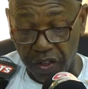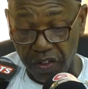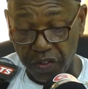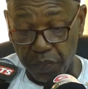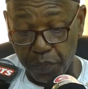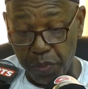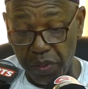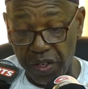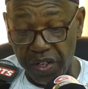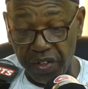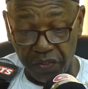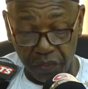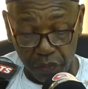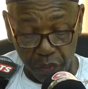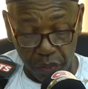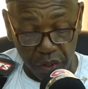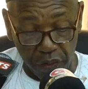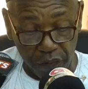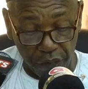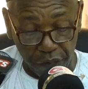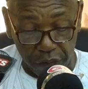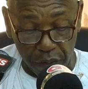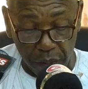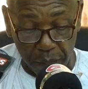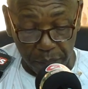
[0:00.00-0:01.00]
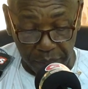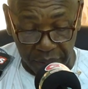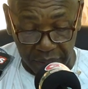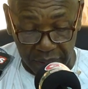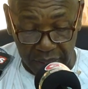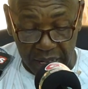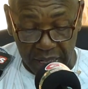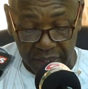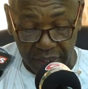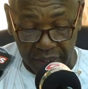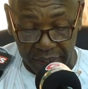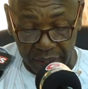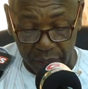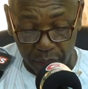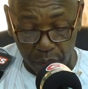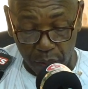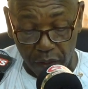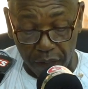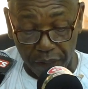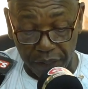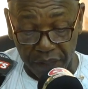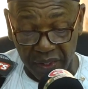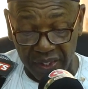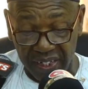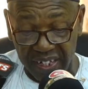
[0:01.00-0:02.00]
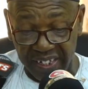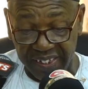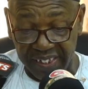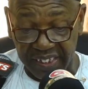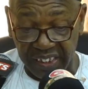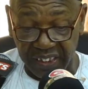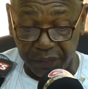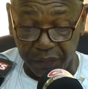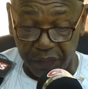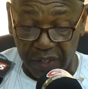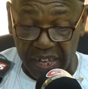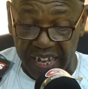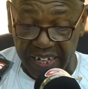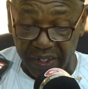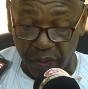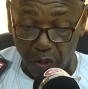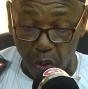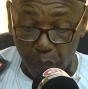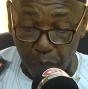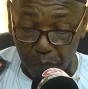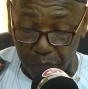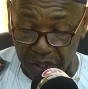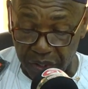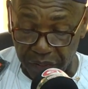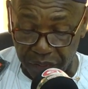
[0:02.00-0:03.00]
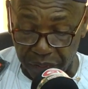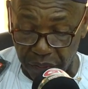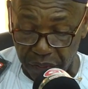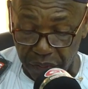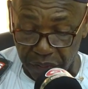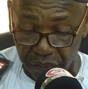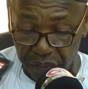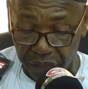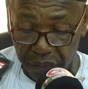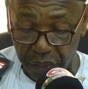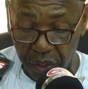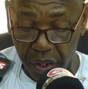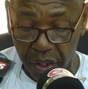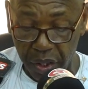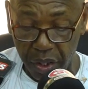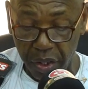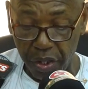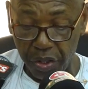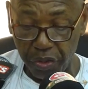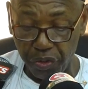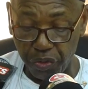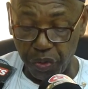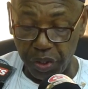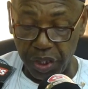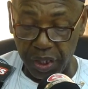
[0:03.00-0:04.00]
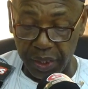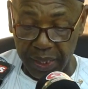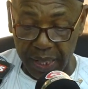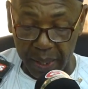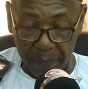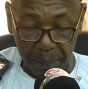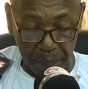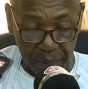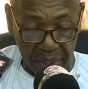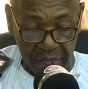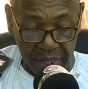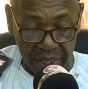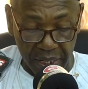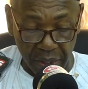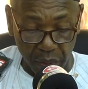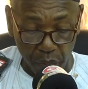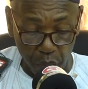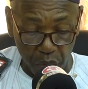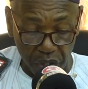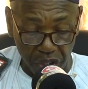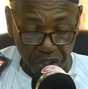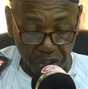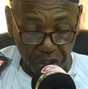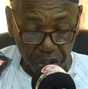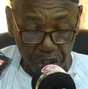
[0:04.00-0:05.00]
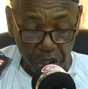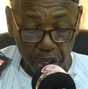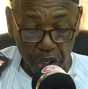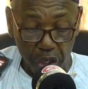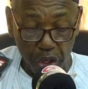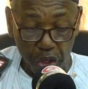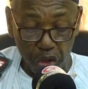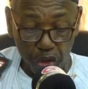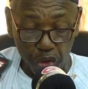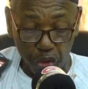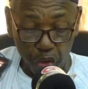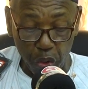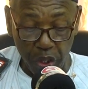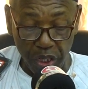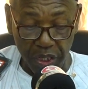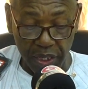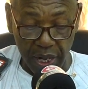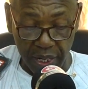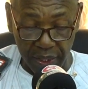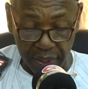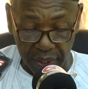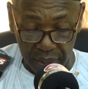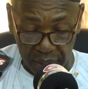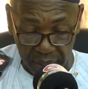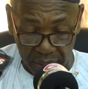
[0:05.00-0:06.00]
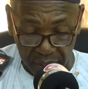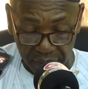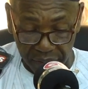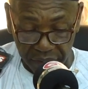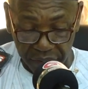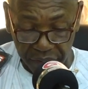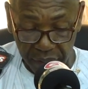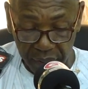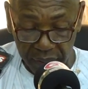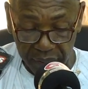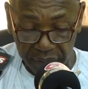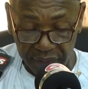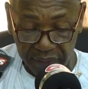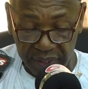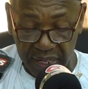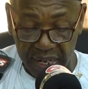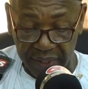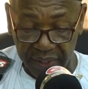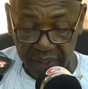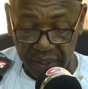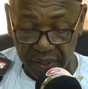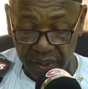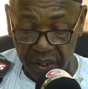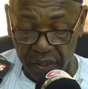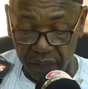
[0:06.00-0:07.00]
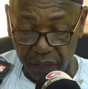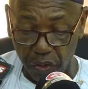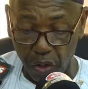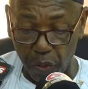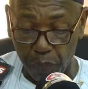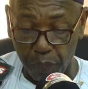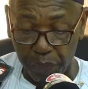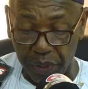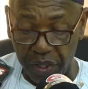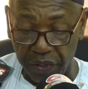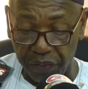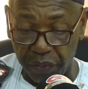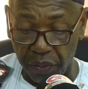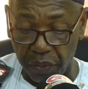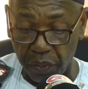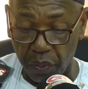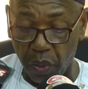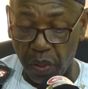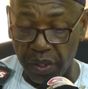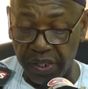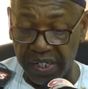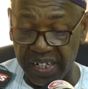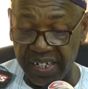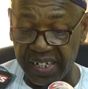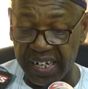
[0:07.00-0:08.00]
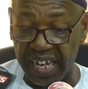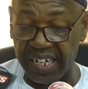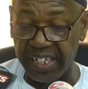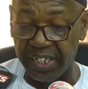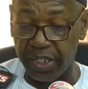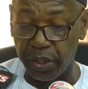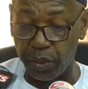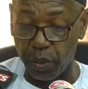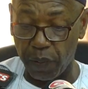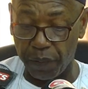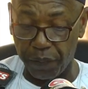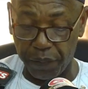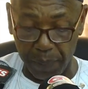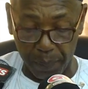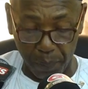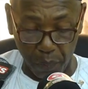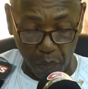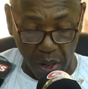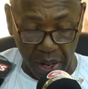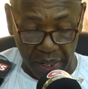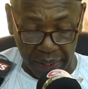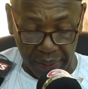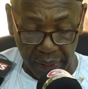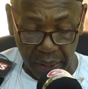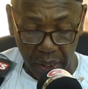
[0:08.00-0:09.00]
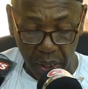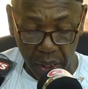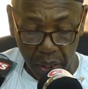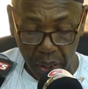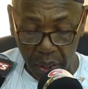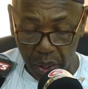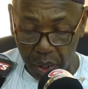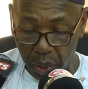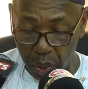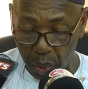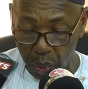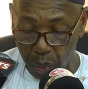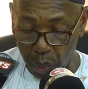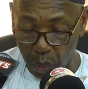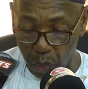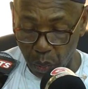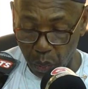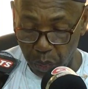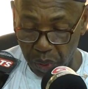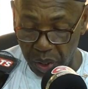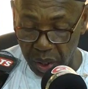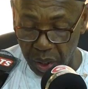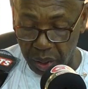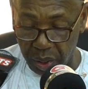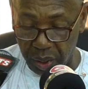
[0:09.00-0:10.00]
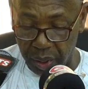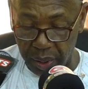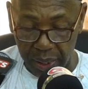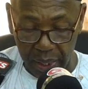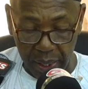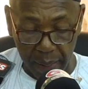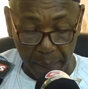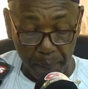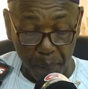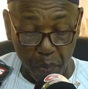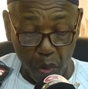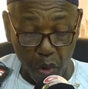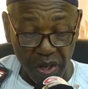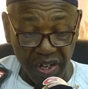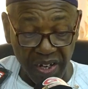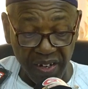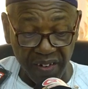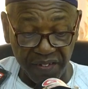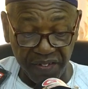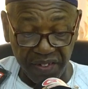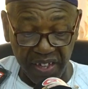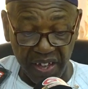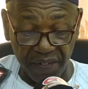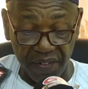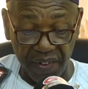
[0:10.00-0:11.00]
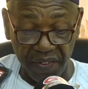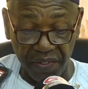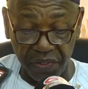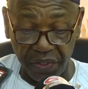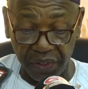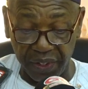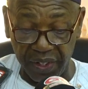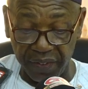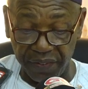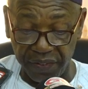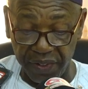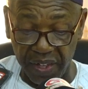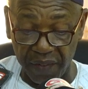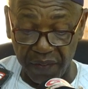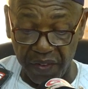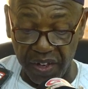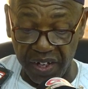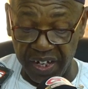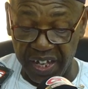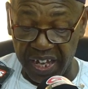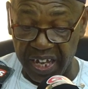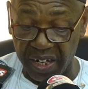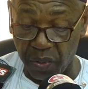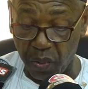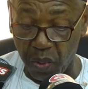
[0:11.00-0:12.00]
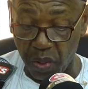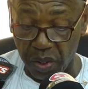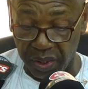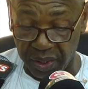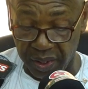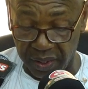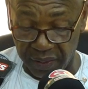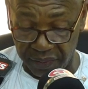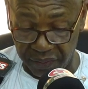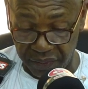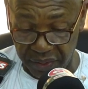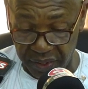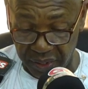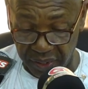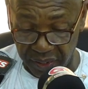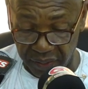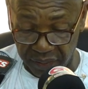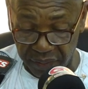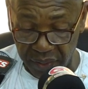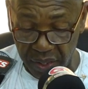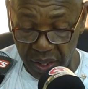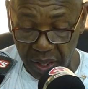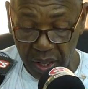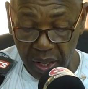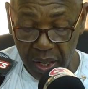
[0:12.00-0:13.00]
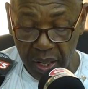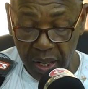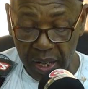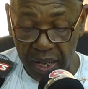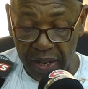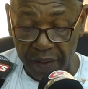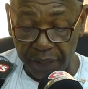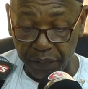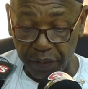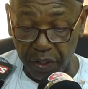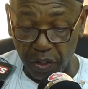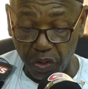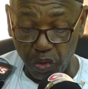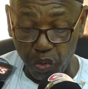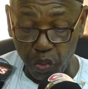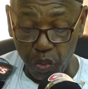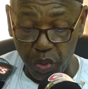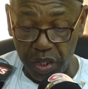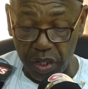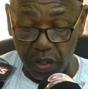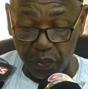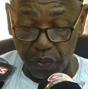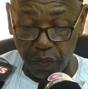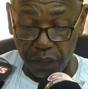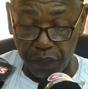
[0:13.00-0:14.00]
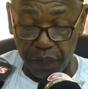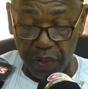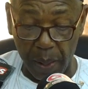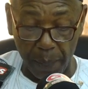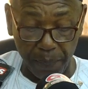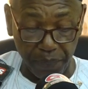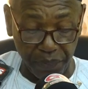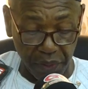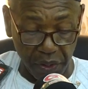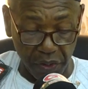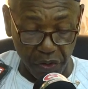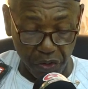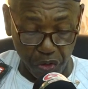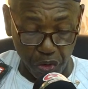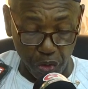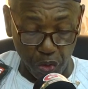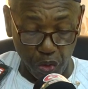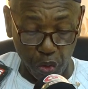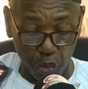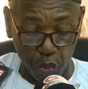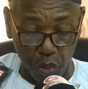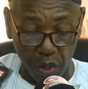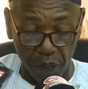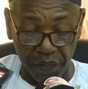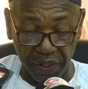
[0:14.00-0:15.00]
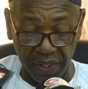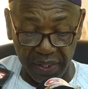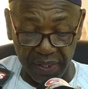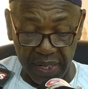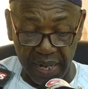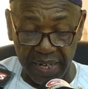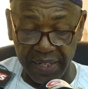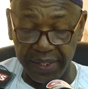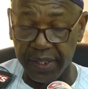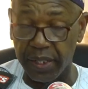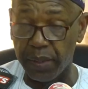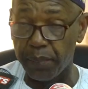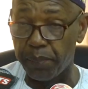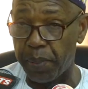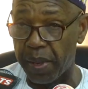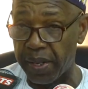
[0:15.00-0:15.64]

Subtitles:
is pleased to inform the gathering of the latest flight operations to the Gambia, in which TUI Netherlands started its operation on the 19th of February with a Boeing 737-800 series after 2 years of absence due to COVID-19